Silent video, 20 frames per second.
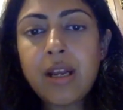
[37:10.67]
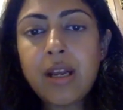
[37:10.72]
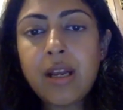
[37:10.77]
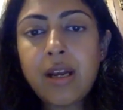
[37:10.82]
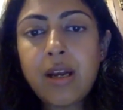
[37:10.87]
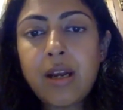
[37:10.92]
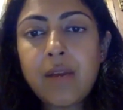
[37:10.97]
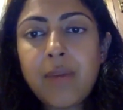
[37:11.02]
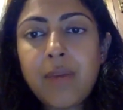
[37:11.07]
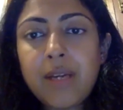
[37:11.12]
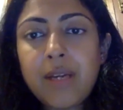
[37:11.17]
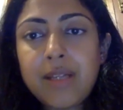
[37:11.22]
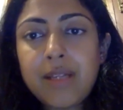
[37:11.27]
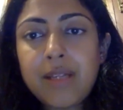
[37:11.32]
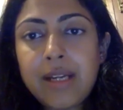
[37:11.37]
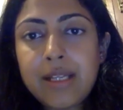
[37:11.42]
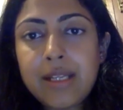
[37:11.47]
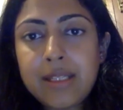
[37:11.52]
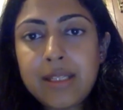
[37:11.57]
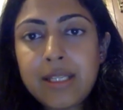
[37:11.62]
But
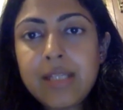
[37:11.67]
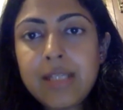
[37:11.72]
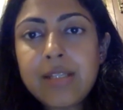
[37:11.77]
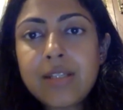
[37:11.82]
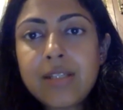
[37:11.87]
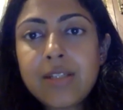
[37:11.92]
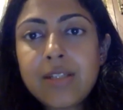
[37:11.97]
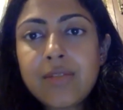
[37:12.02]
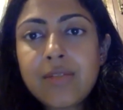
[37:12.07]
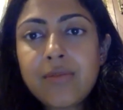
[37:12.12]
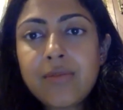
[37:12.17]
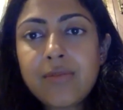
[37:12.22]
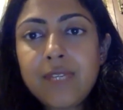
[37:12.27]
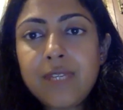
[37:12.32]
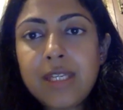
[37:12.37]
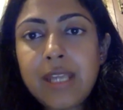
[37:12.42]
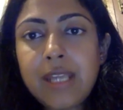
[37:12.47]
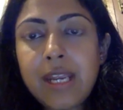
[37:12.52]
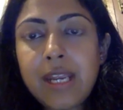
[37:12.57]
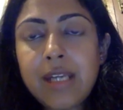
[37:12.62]
there are things
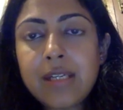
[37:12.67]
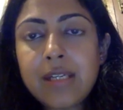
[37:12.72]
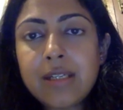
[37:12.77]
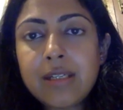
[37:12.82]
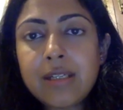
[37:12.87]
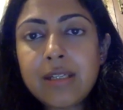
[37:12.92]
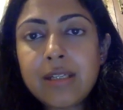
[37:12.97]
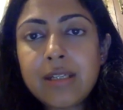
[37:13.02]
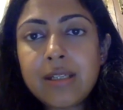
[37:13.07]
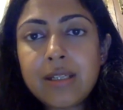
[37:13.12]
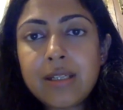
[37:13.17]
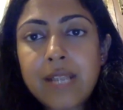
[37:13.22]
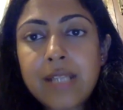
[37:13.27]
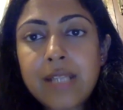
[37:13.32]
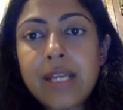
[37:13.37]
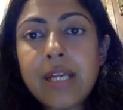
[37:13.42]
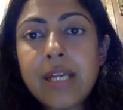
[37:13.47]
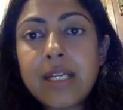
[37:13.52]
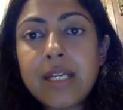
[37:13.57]
that can